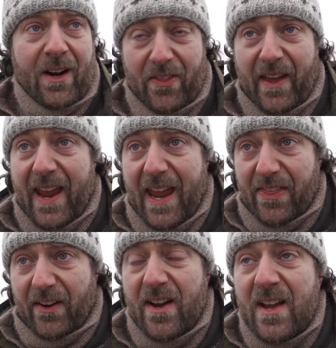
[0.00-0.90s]
or the
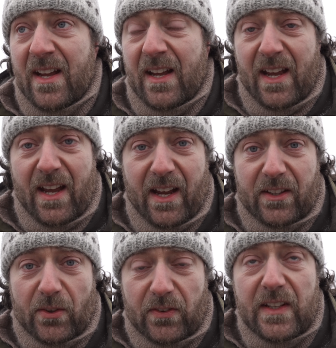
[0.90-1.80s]
heather,
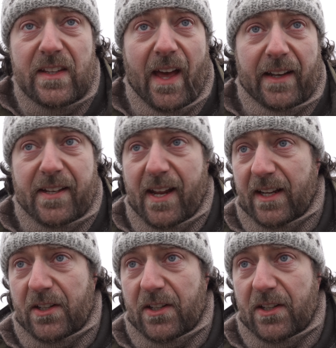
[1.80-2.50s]
to see that,